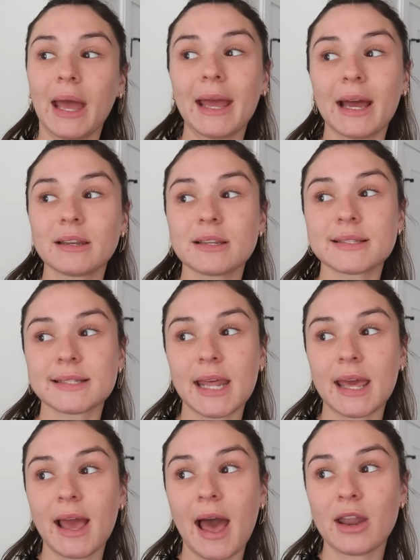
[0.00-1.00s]
and
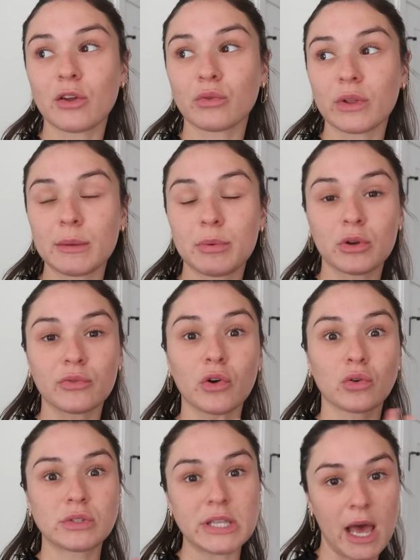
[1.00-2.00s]
staying at a really beautiful
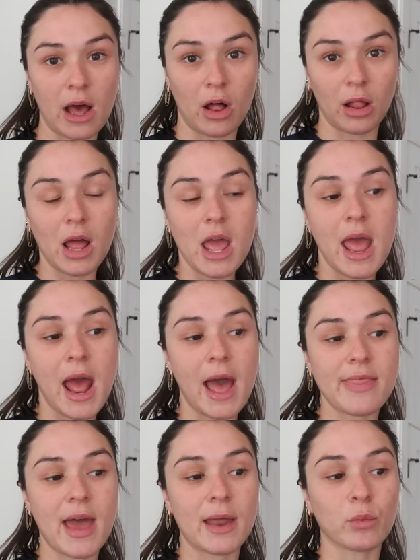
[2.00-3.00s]
hotel.
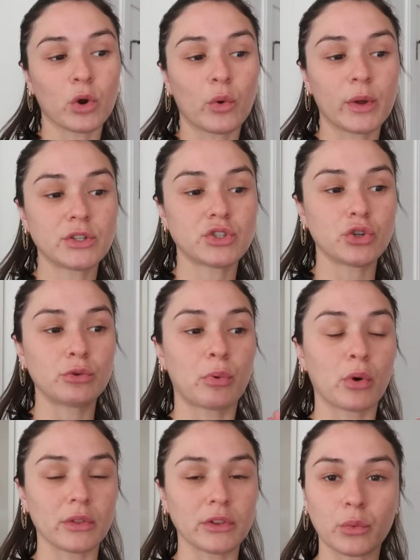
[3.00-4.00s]
And then we're going to
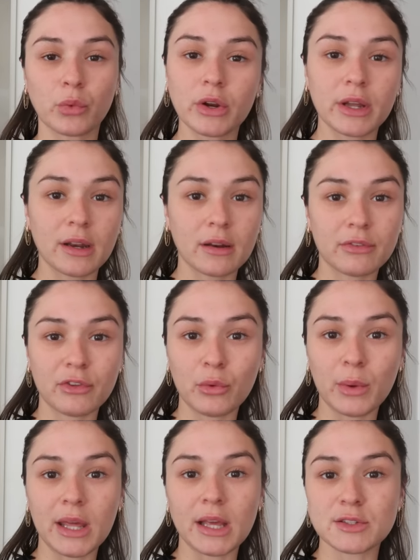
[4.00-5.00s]
Portland, Oregon in a few
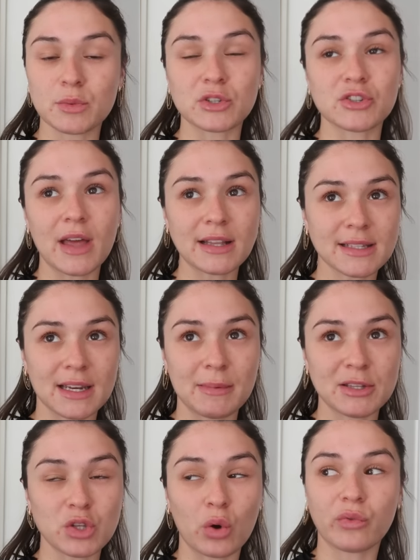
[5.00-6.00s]
weeks, which that's gonna
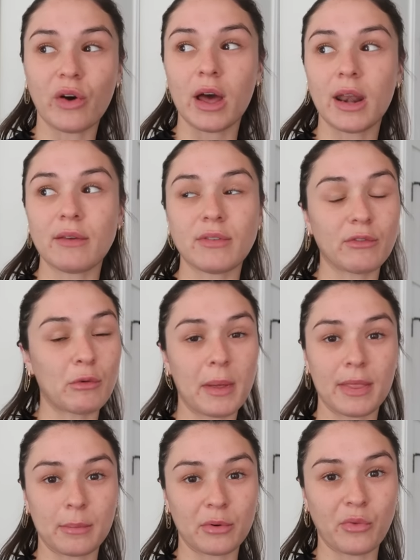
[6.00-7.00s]
be so fun. I've never
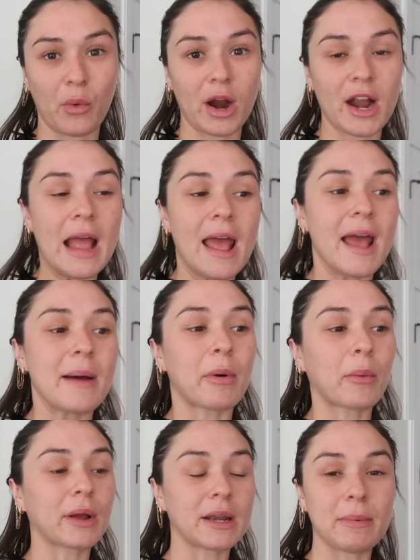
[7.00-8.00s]
been there before,
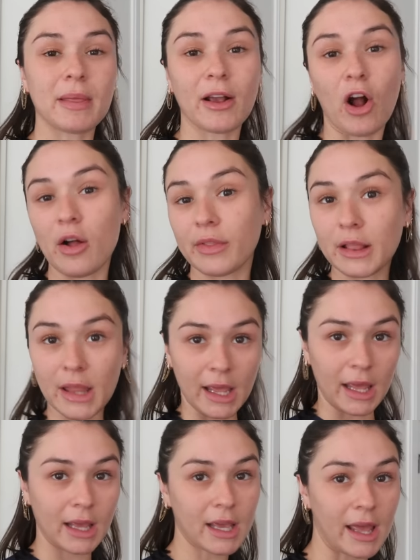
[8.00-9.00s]
but we're gonna be like on the
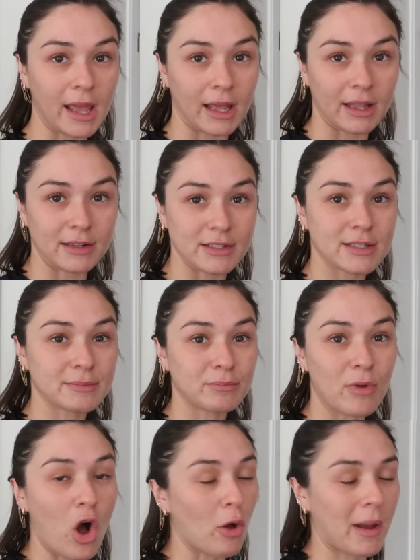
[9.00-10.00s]
lake and
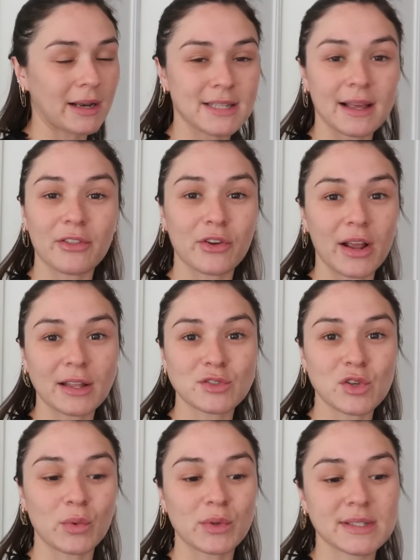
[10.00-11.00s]
all back together again.
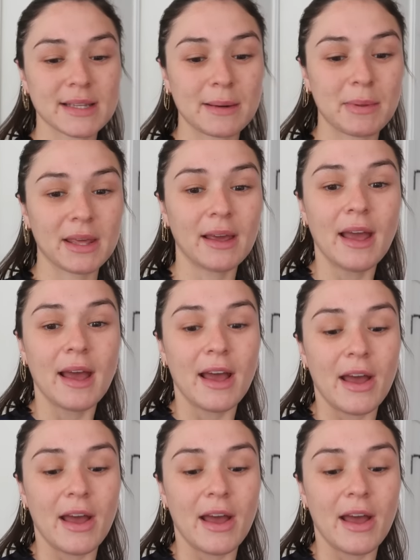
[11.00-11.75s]
So it's gonna be